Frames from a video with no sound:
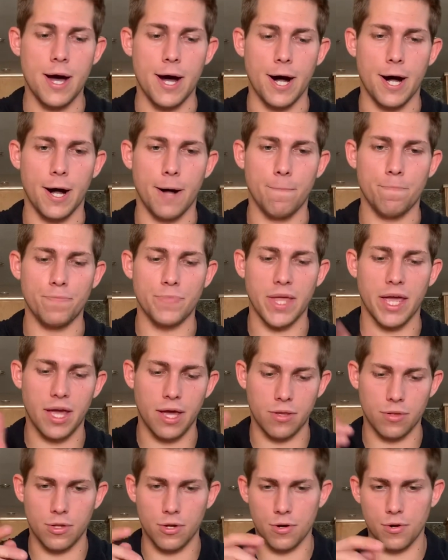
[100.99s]

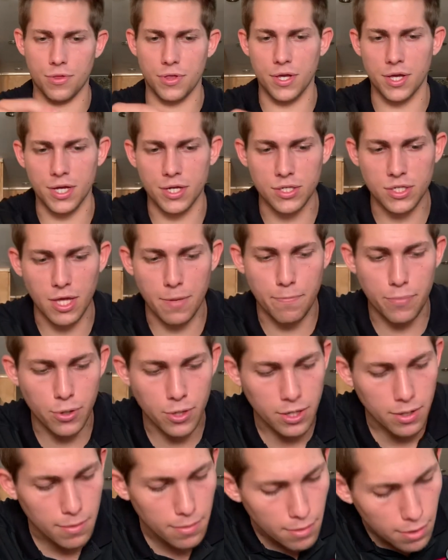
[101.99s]
And the other thing is they
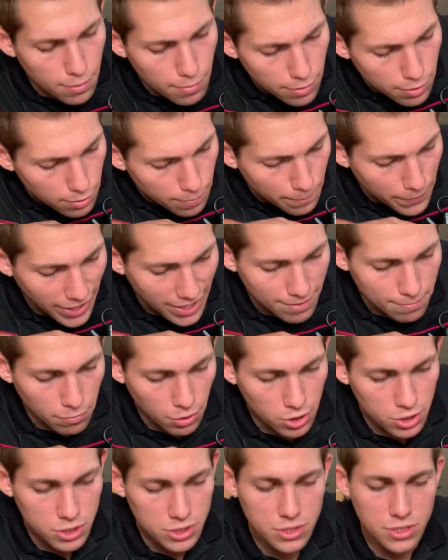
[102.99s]
put paint
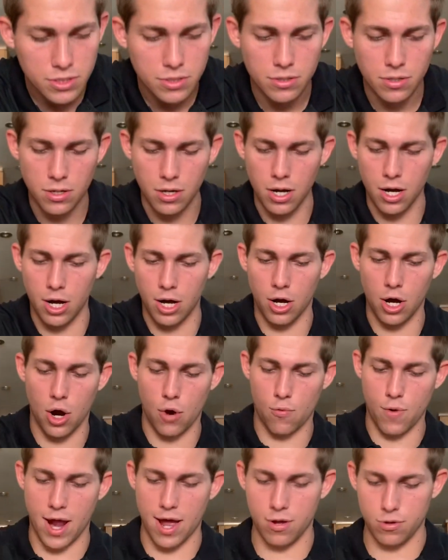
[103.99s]
marks
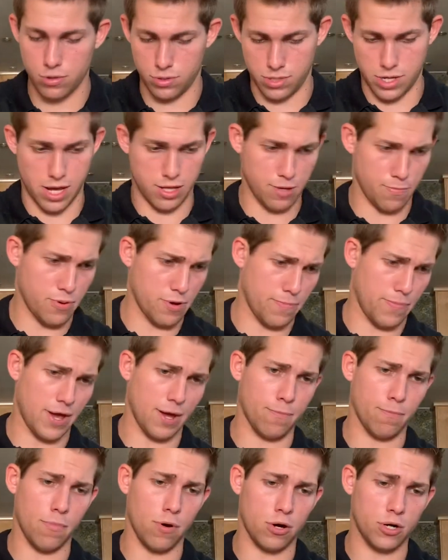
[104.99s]
they put
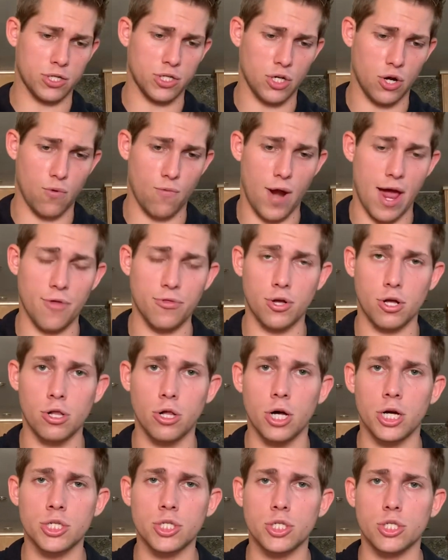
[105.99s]
paint marks around the
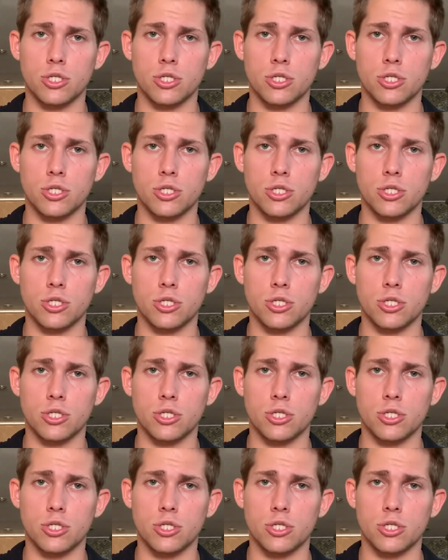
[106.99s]
clutch.